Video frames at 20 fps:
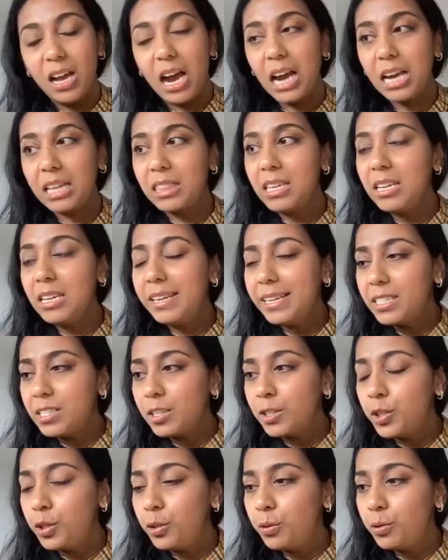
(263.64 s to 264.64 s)
i think it's
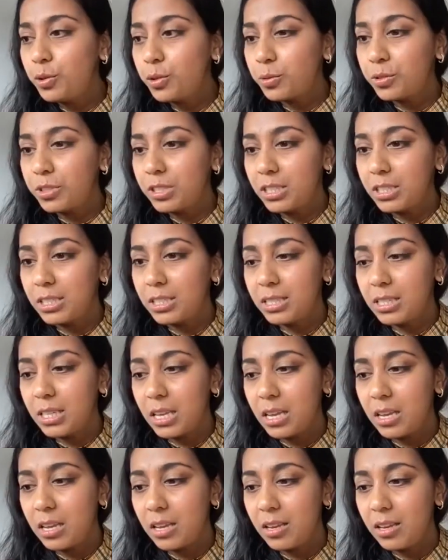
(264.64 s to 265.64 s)
unusual to
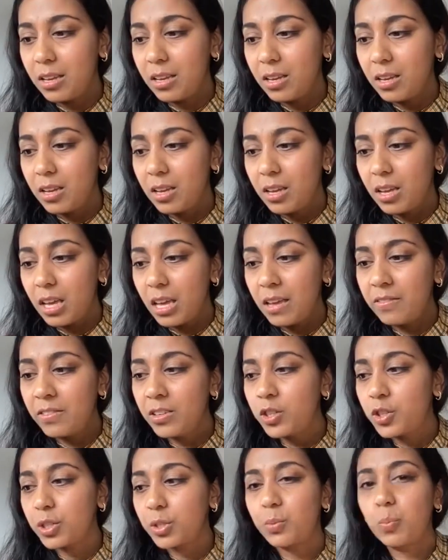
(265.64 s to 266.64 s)
see
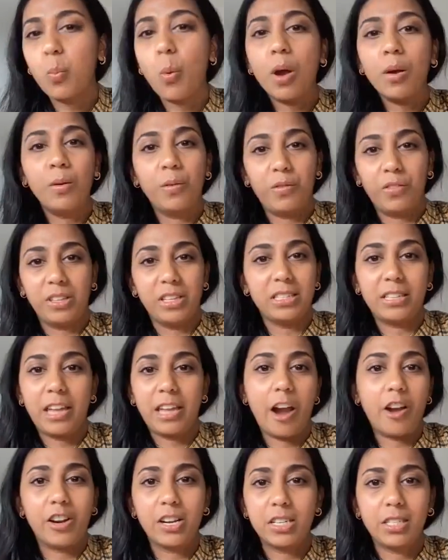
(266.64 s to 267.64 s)
even just one of these
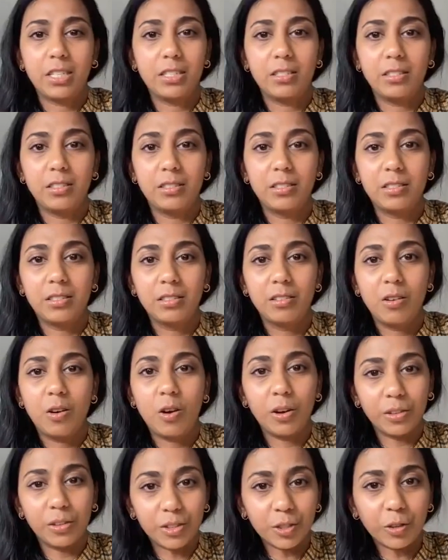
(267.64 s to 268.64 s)
characters
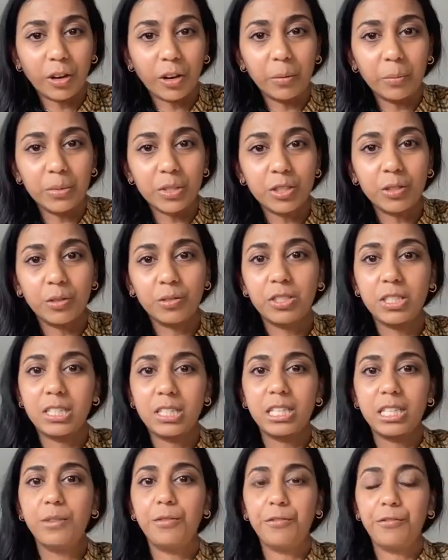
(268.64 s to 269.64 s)
on a script. So to
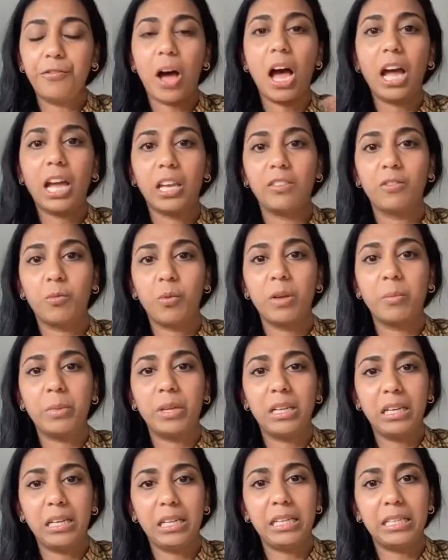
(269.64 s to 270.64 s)
see five
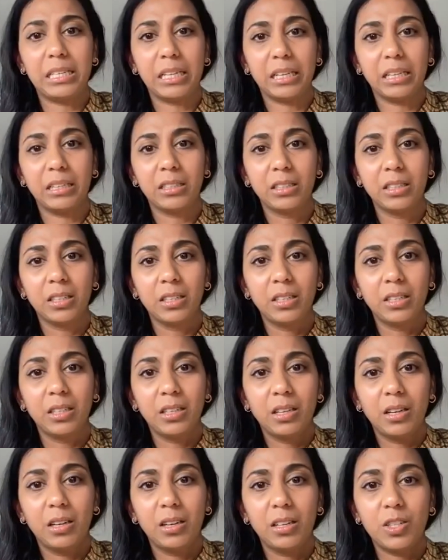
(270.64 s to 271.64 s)
women lead it
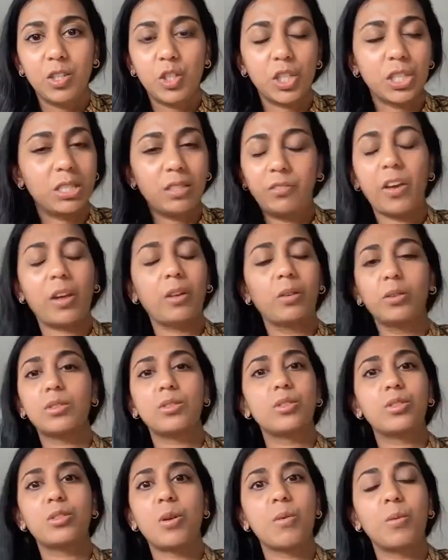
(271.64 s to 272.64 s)
just felt
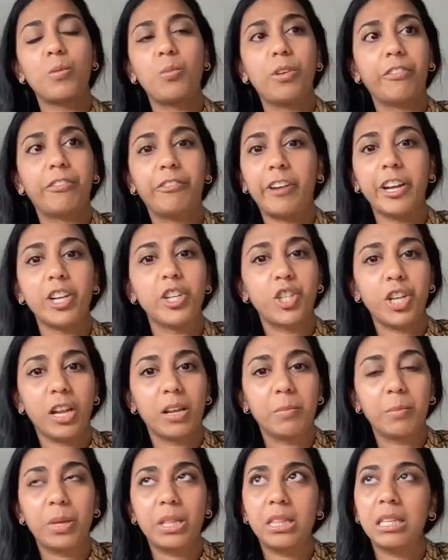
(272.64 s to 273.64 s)
so
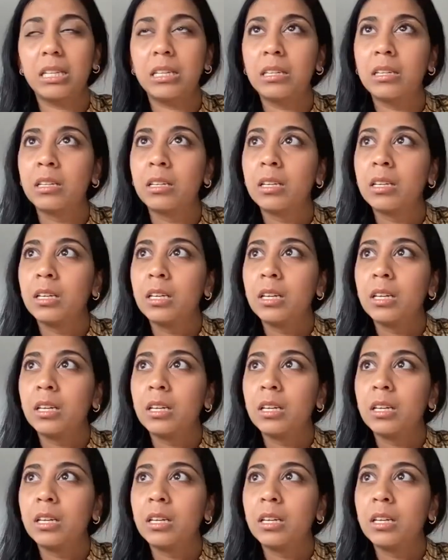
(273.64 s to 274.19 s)
refreshing. But then